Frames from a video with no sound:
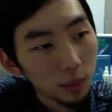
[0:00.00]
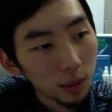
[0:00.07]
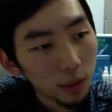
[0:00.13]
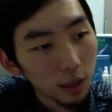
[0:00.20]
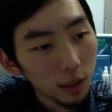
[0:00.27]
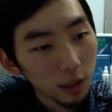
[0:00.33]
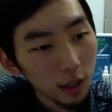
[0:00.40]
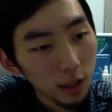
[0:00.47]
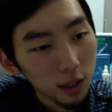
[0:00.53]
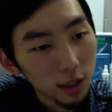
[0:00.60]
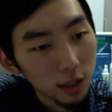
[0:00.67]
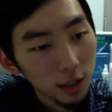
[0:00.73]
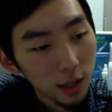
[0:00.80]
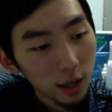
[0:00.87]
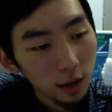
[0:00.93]
It
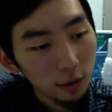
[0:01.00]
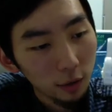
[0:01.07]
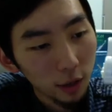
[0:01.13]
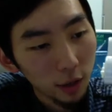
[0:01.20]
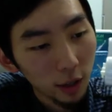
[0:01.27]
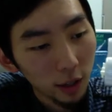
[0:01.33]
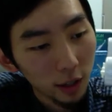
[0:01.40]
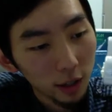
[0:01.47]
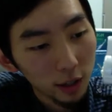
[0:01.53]
does everything.